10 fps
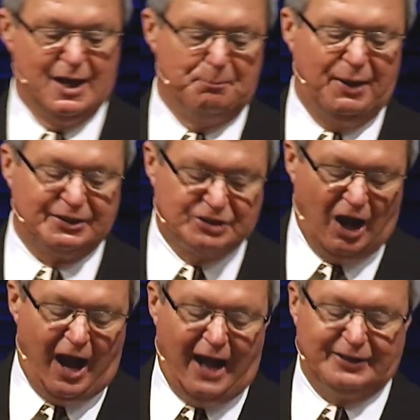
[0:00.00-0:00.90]
but
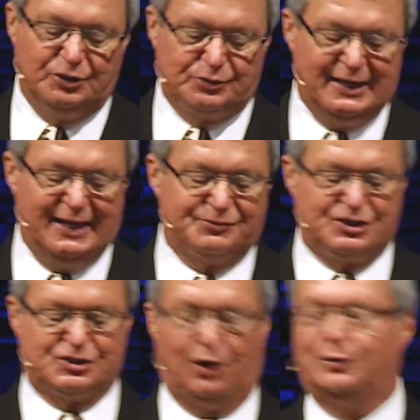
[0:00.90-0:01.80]
God who gives
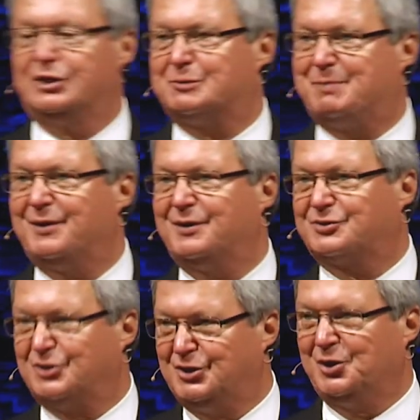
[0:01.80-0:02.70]
his Holy Spirit
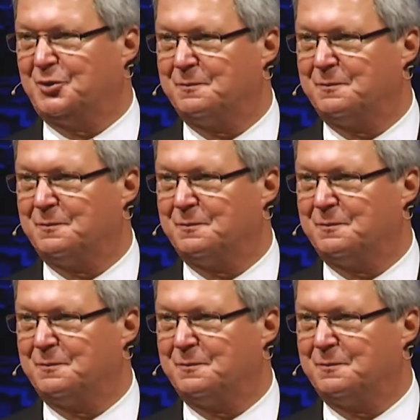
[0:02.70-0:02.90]
to you.